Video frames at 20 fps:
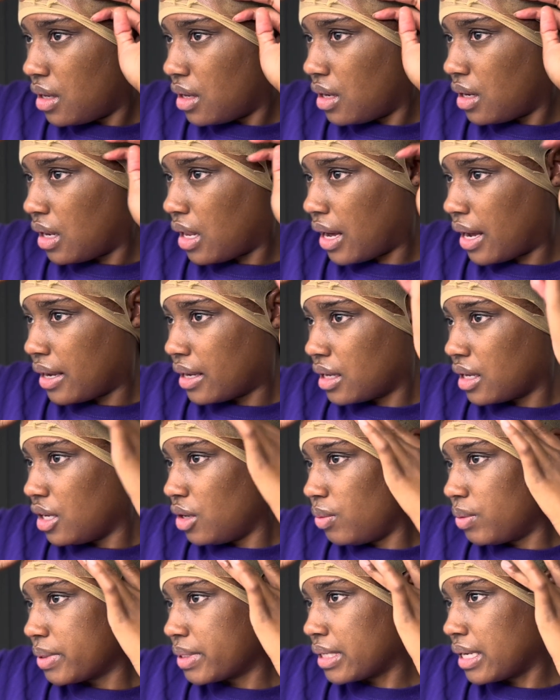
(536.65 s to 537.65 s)
Like, it
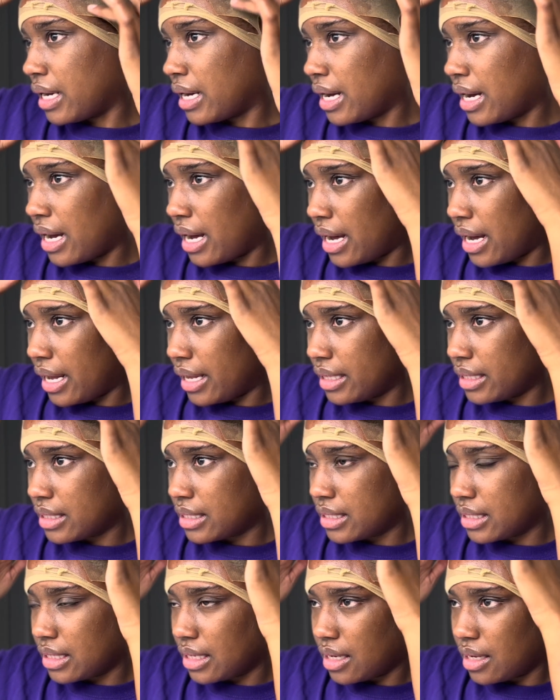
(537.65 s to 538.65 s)
was a
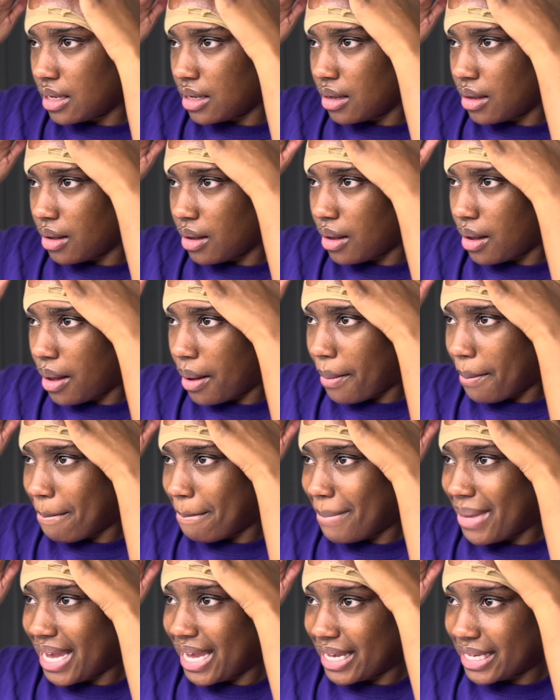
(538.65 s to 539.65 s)
hot
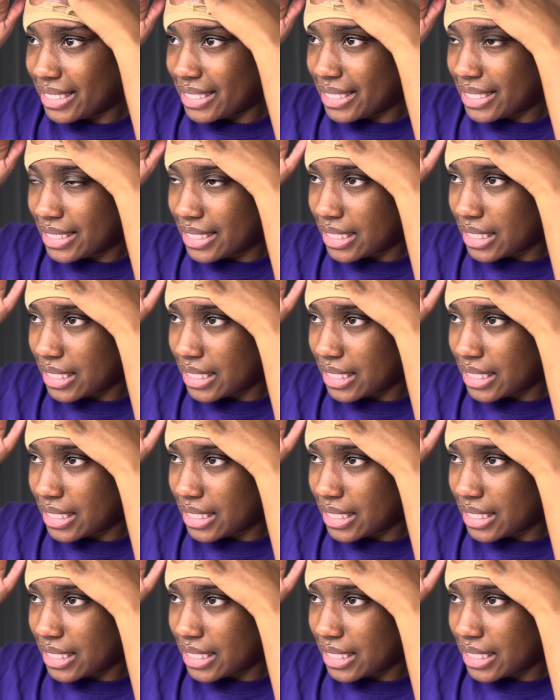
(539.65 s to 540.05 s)
mess.